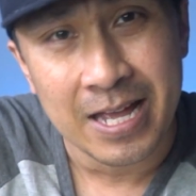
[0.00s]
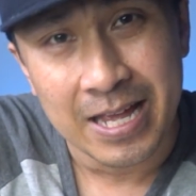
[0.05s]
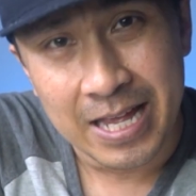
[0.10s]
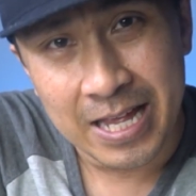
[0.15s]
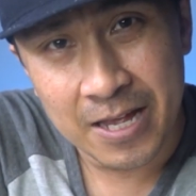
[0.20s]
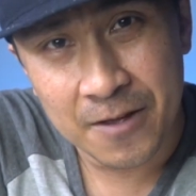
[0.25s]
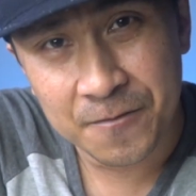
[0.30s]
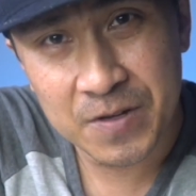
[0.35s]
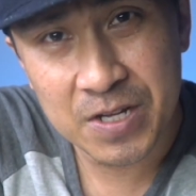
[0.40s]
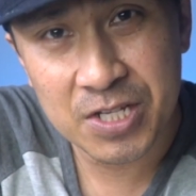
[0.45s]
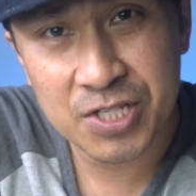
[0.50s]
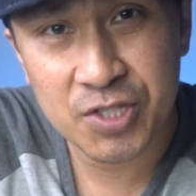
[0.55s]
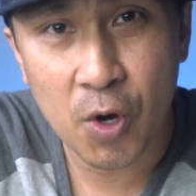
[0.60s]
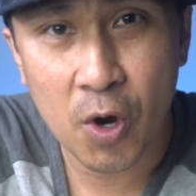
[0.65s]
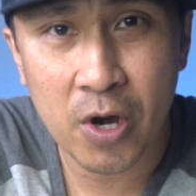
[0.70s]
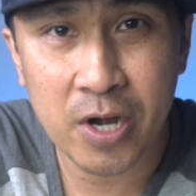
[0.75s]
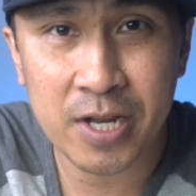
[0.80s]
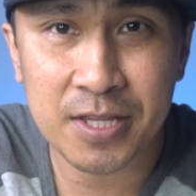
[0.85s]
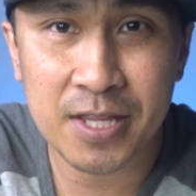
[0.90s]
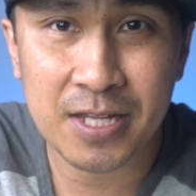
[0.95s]
If you
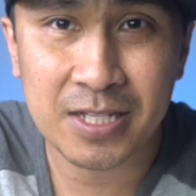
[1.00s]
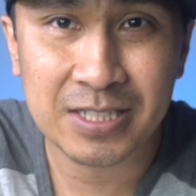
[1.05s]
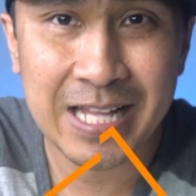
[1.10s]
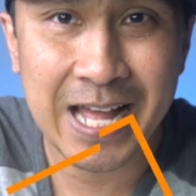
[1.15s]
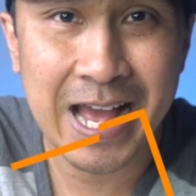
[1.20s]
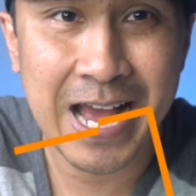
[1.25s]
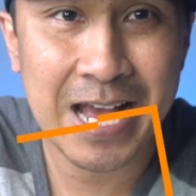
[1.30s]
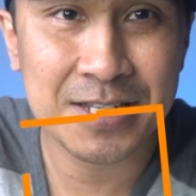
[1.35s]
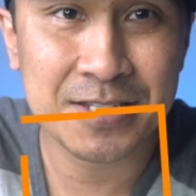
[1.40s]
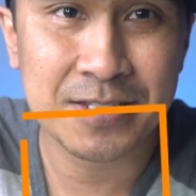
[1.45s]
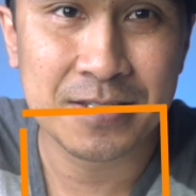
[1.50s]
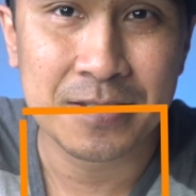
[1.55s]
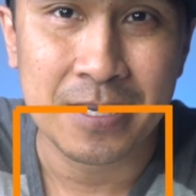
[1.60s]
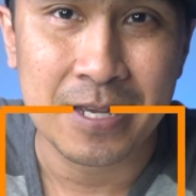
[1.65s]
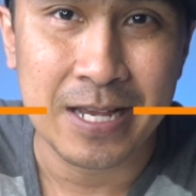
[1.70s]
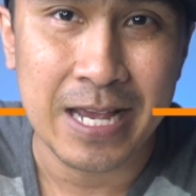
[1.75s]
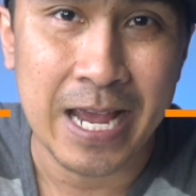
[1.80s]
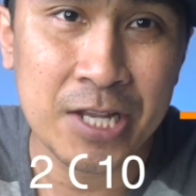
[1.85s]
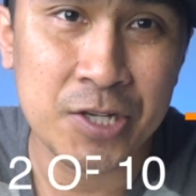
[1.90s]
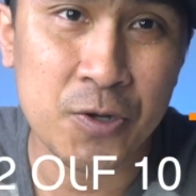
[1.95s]
started the class
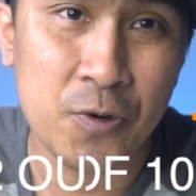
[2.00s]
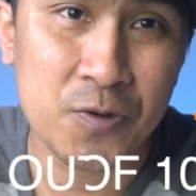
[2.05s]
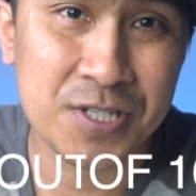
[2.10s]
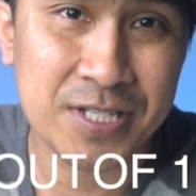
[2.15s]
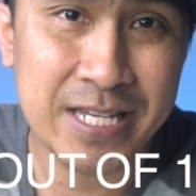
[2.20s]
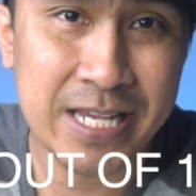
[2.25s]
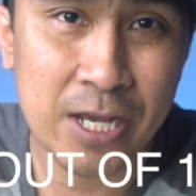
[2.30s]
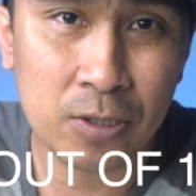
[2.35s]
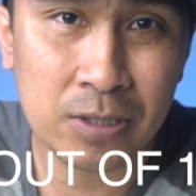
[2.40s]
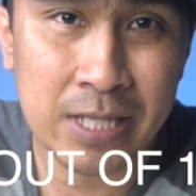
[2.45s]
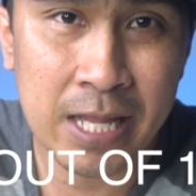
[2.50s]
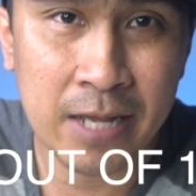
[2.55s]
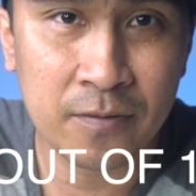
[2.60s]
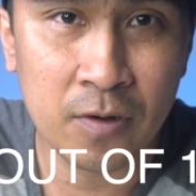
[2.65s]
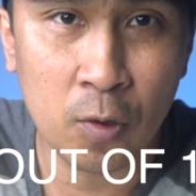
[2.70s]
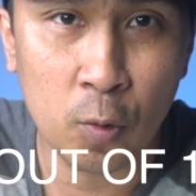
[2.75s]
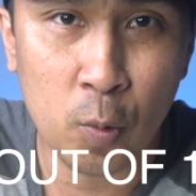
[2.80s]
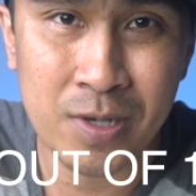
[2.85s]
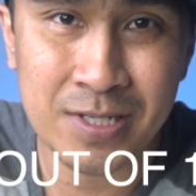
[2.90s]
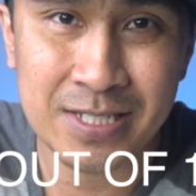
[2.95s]
and your skill
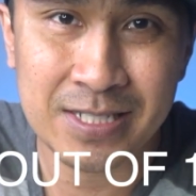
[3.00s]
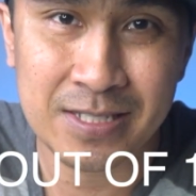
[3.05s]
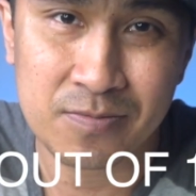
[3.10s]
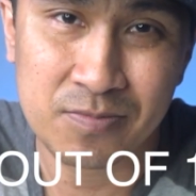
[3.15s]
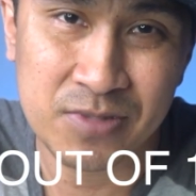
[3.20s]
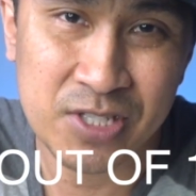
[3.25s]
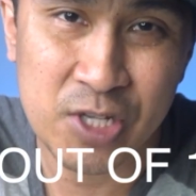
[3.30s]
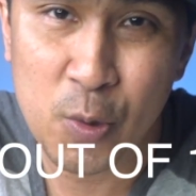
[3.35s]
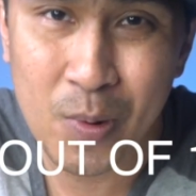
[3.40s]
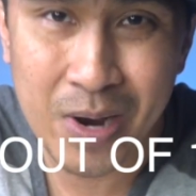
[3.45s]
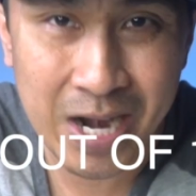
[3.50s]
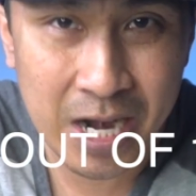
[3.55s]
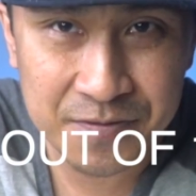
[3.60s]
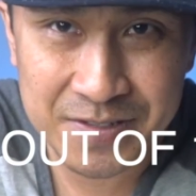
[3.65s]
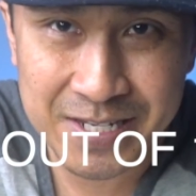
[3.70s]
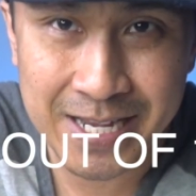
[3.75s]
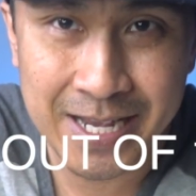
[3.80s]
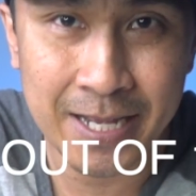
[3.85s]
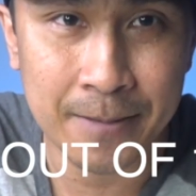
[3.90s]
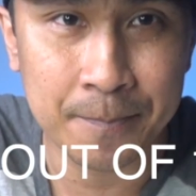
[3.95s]
level was 2 out of
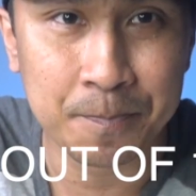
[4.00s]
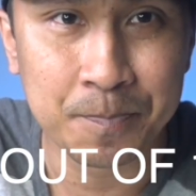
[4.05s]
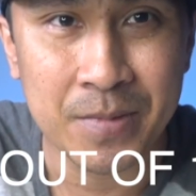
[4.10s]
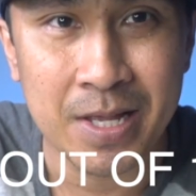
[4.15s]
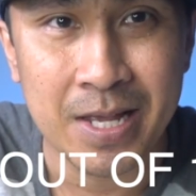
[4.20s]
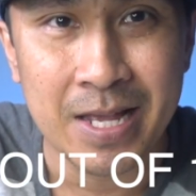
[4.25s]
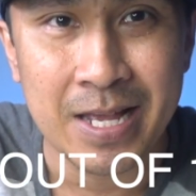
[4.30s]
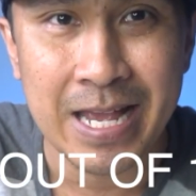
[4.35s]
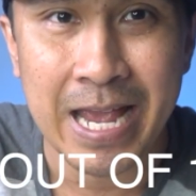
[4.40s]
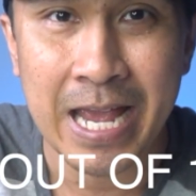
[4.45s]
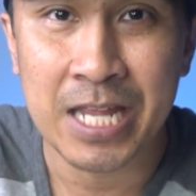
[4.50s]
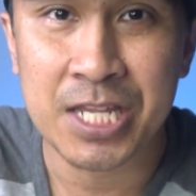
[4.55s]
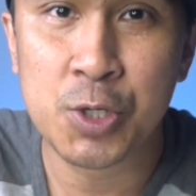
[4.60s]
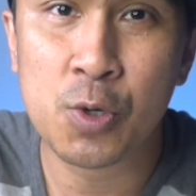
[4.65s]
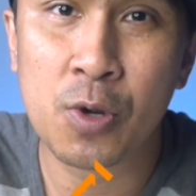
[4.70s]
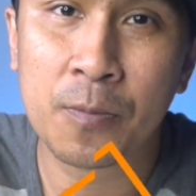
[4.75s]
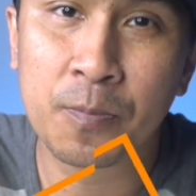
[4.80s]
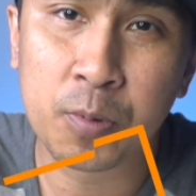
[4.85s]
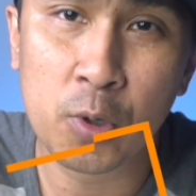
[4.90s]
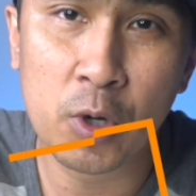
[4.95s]
10, and
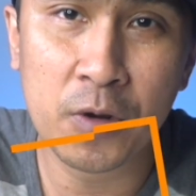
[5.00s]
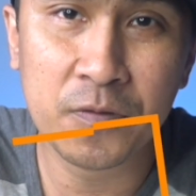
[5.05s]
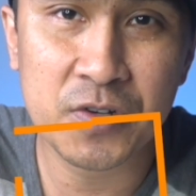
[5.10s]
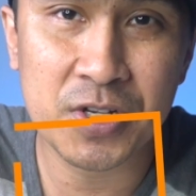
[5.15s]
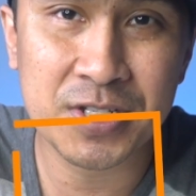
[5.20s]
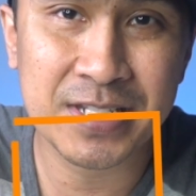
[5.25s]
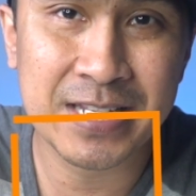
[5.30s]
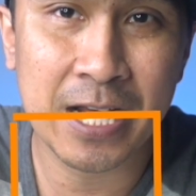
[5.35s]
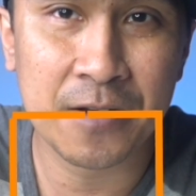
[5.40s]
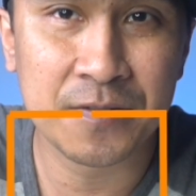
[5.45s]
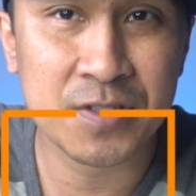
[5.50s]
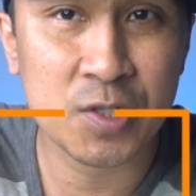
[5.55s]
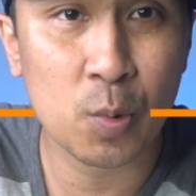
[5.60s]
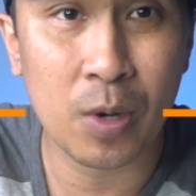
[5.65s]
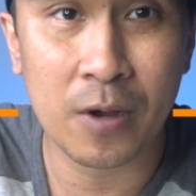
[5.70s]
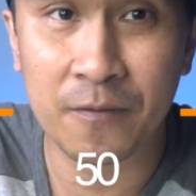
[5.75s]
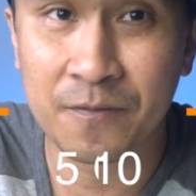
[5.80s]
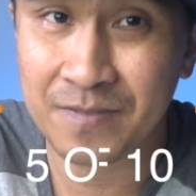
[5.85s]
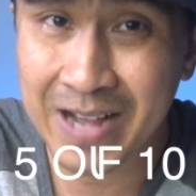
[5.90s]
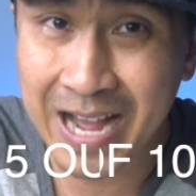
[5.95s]
you improve yourself to
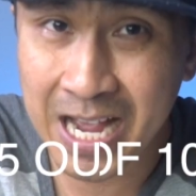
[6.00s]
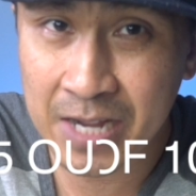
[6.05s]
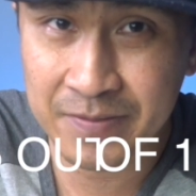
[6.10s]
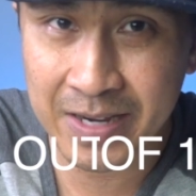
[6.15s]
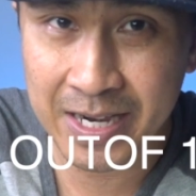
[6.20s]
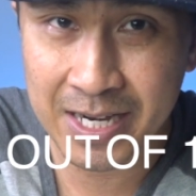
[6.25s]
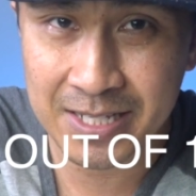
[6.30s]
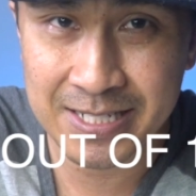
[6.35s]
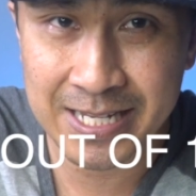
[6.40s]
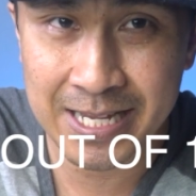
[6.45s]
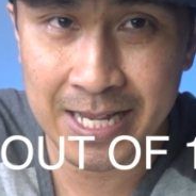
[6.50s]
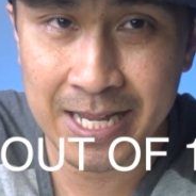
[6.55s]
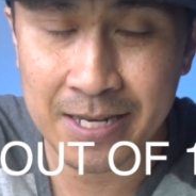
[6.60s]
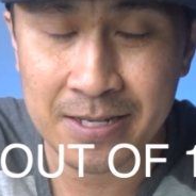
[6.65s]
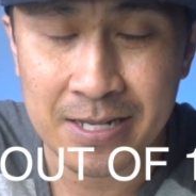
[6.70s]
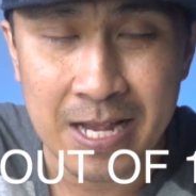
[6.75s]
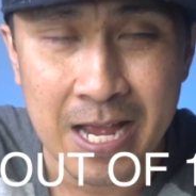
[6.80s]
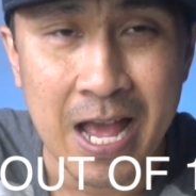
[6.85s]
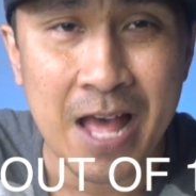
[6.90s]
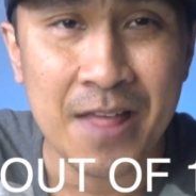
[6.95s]
a 5 out of
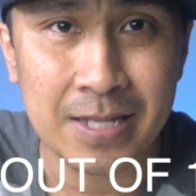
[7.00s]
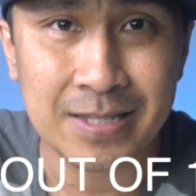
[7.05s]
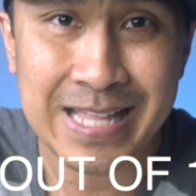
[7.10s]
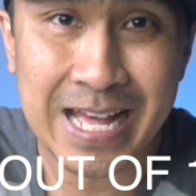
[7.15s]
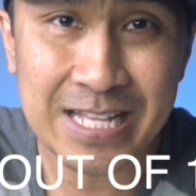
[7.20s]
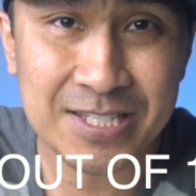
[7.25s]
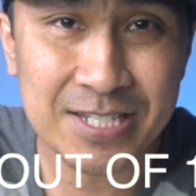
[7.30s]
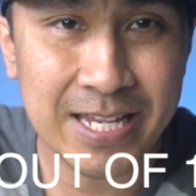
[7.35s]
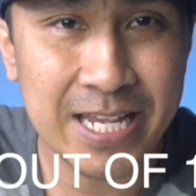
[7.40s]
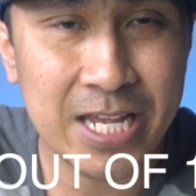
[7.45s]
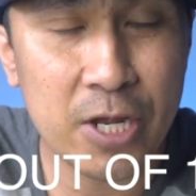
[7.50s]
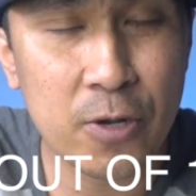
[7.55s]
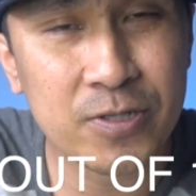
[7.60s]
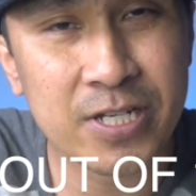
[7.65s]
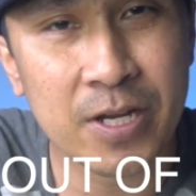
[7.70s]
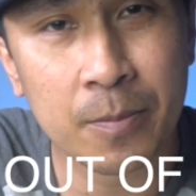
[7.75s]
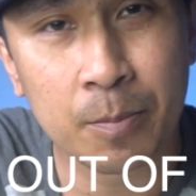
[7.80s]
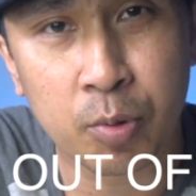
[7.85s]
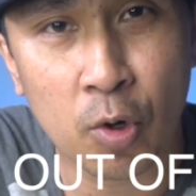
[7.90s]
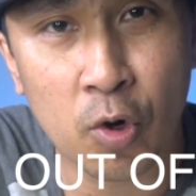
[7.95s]
10, that's a huge
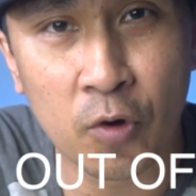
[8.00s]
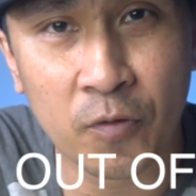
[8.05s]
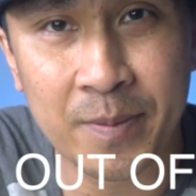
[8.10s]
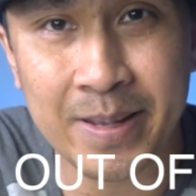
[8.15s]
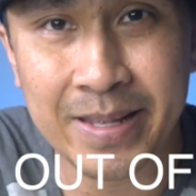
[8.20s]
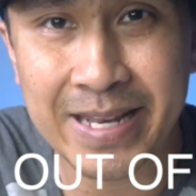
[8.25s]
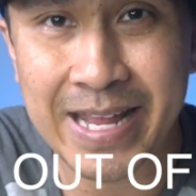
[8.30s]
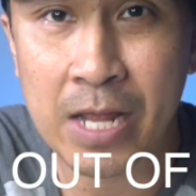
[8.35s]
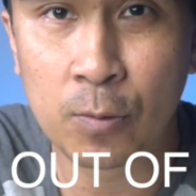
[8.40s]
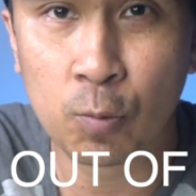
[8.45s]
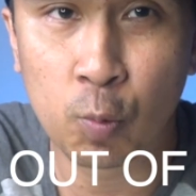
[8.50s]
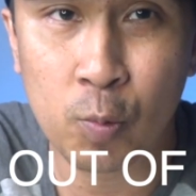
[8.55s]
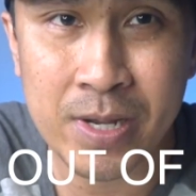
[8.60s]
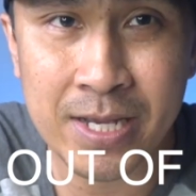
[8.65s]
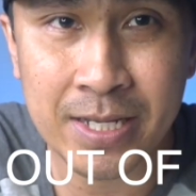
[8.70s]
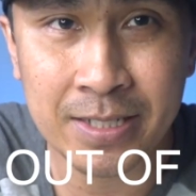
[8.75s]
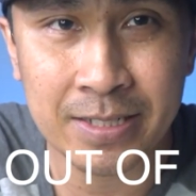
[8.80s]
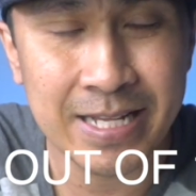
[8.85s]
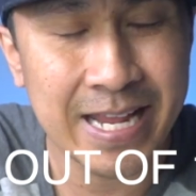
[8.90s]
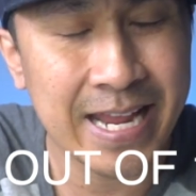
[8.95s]
improvement and
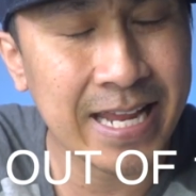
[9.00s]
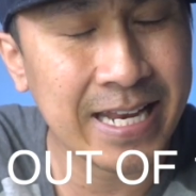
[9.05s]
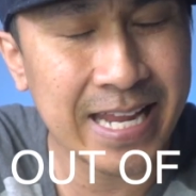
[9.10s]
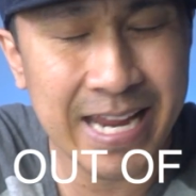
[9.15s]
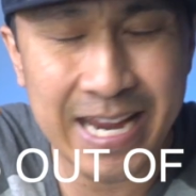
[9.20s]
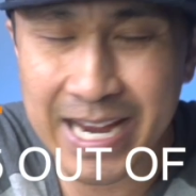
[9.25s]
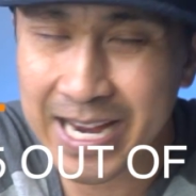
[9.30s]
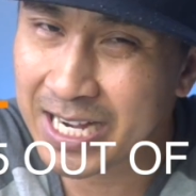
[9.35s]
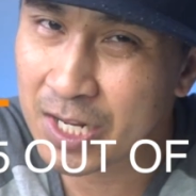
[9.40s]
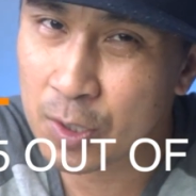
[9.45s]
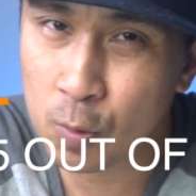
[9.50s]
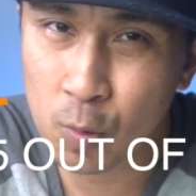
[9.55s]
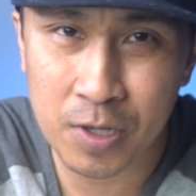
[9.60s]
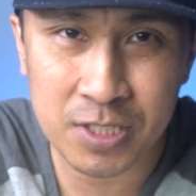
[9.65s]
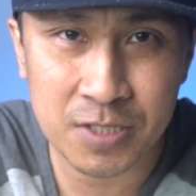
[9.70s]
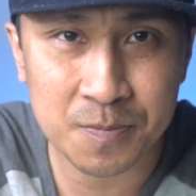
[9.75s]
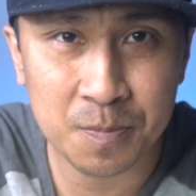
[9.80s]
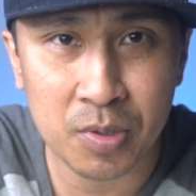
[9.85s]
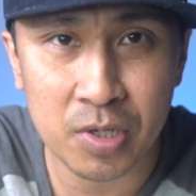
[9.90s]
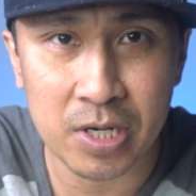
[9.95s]
win in
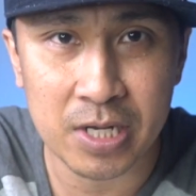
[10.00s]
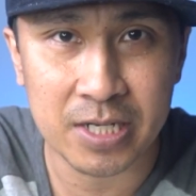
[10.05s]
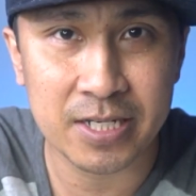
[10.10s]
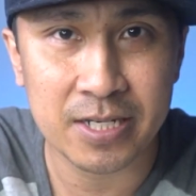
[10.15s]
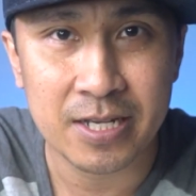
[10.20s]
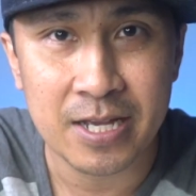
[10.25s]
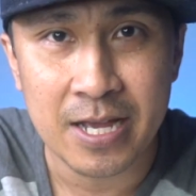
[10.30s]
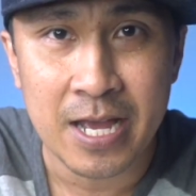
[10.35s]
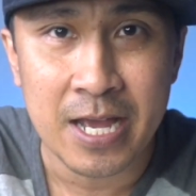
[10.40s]
anyone's book.